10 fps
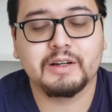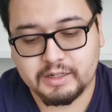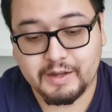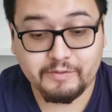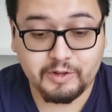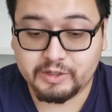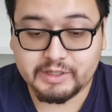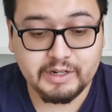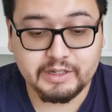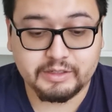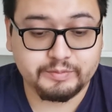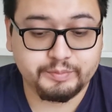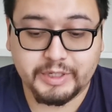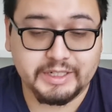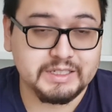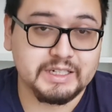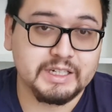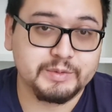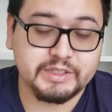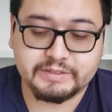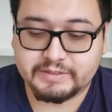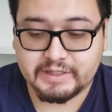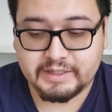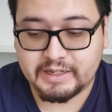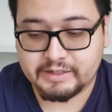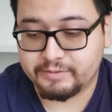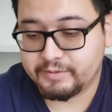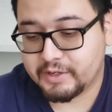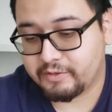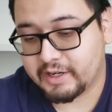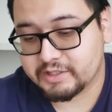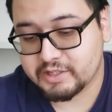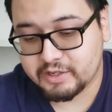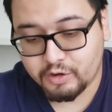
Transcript: I've looked at it many times and I've never actually